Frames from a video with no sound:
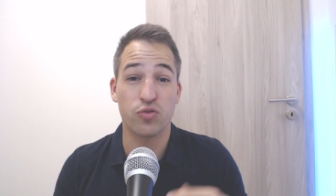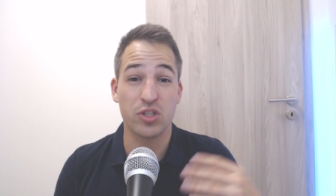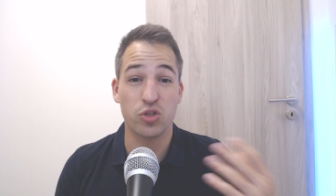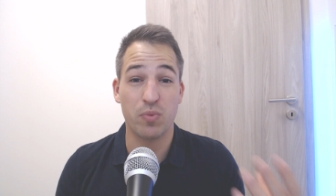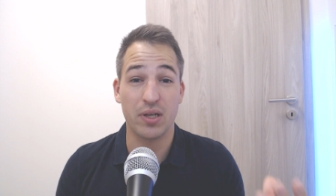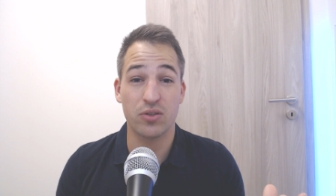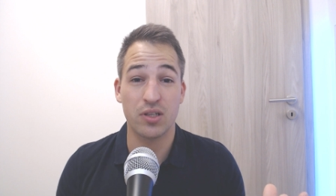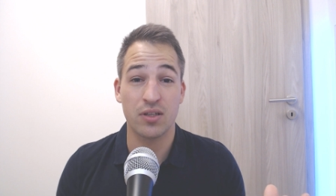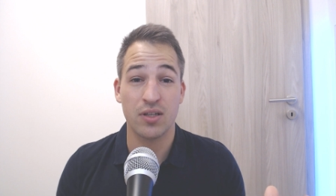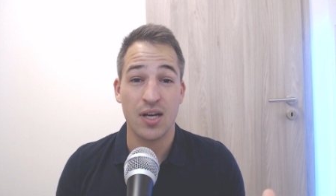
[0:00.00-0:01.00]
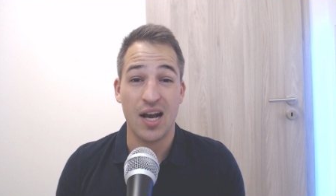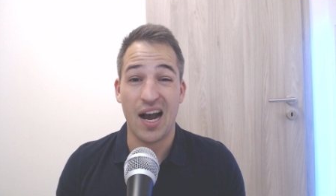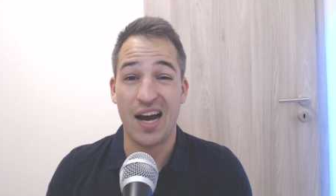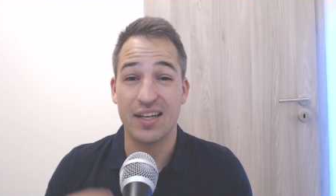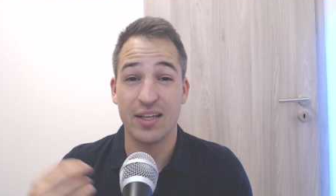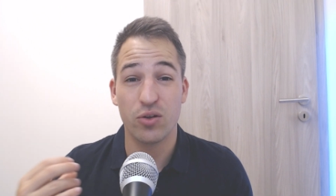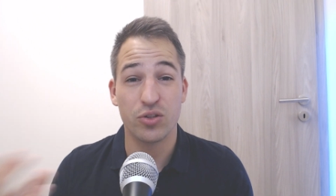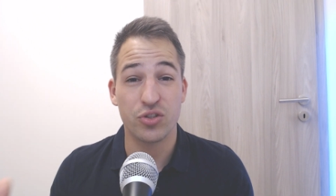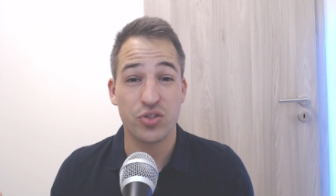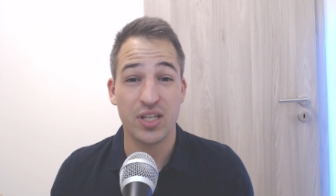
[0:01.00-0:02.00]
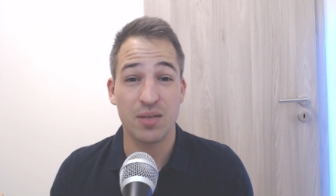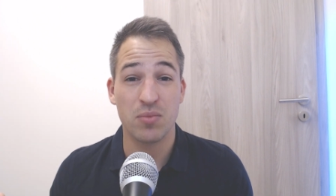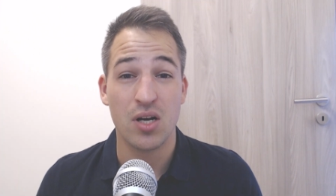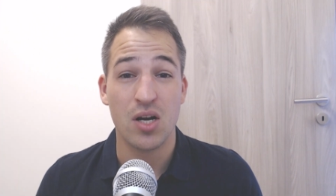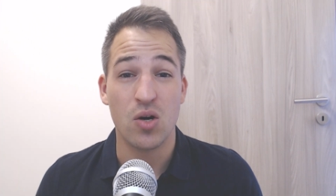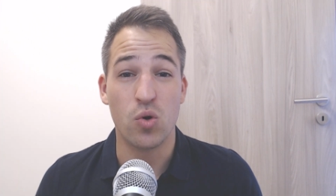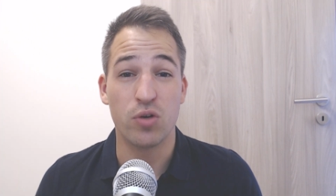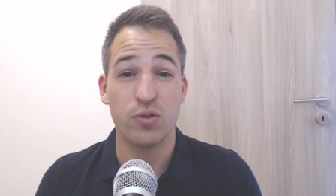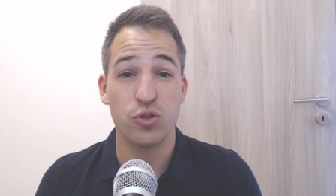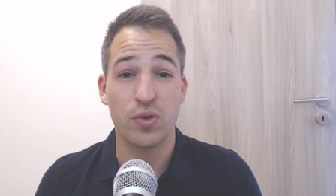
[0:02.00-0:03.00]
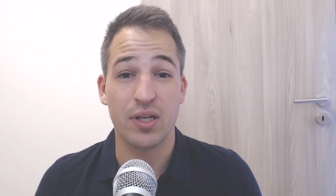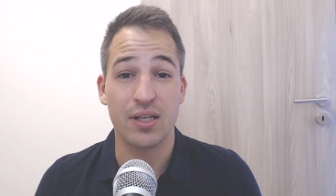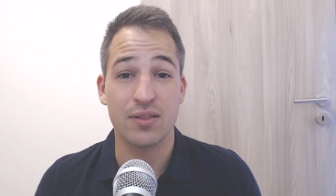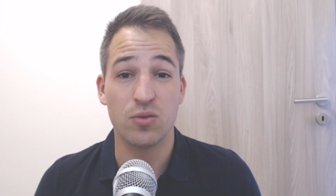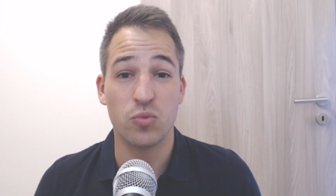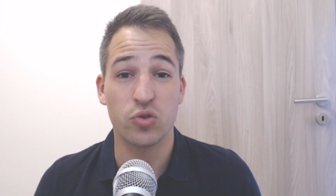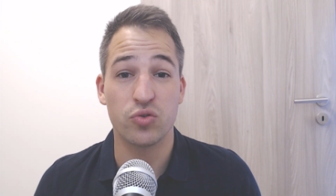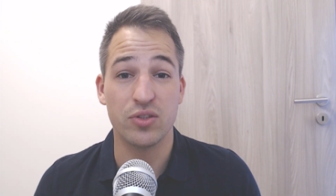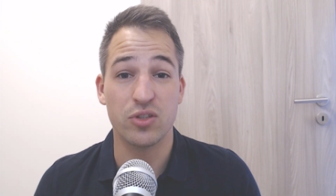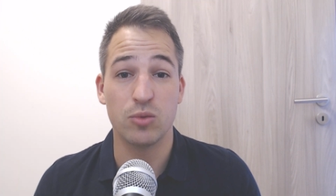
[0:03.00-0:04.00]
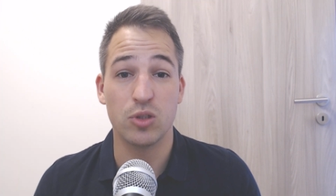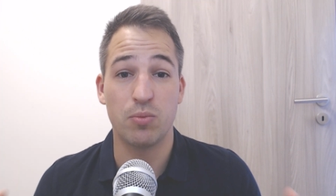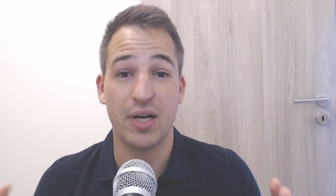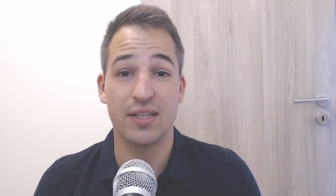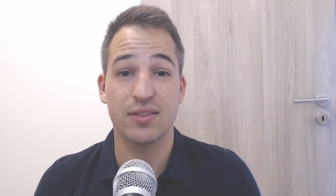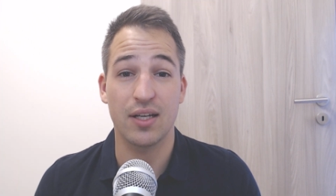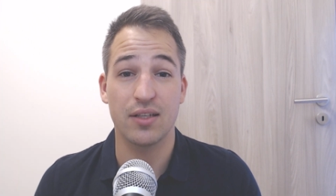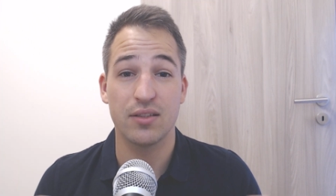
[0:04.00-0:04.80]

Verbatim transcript: one is better, are they all the same, or which one has the most reasonable price tag.